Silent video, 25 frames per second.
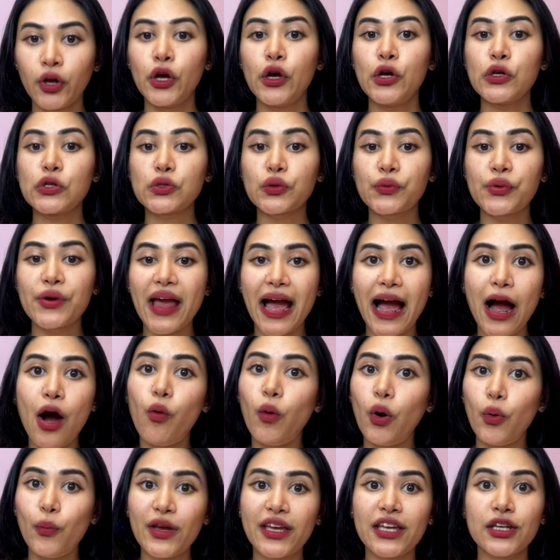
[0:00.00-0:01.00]
So now
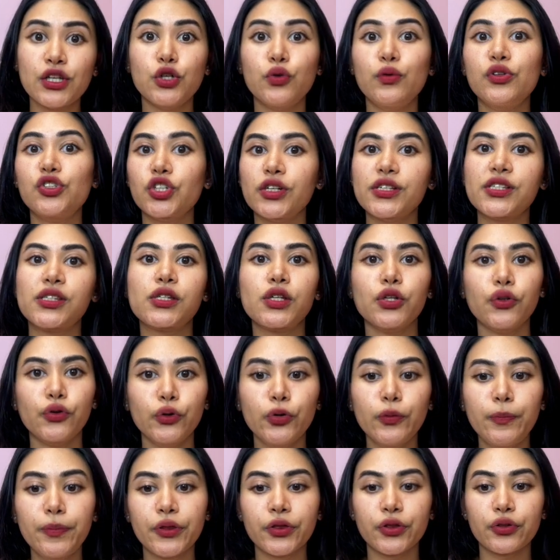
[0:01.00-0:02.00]
what we can do is just
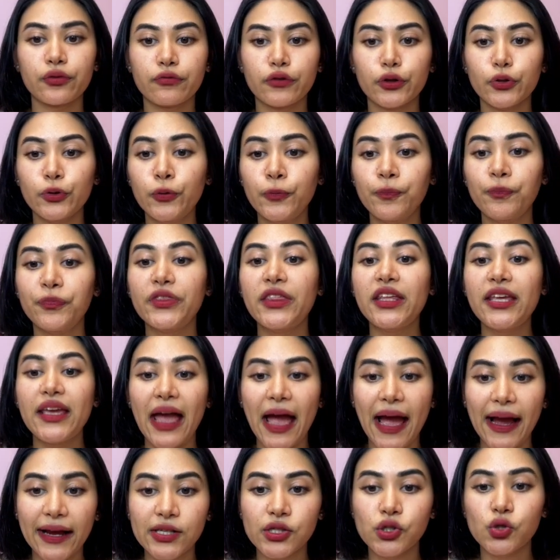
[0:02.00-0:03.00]
loop through the
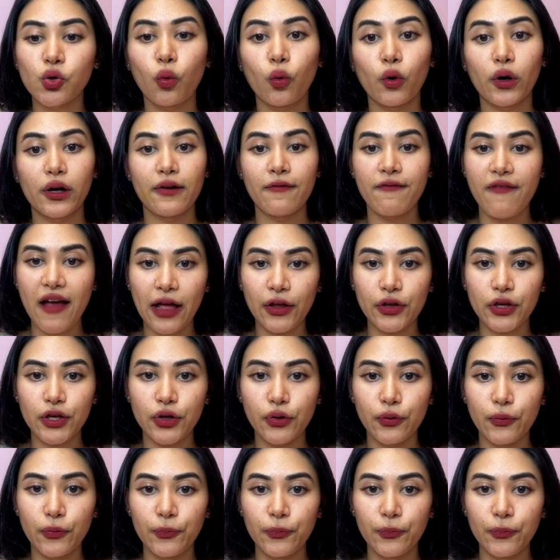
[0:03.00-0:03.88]
XOR value.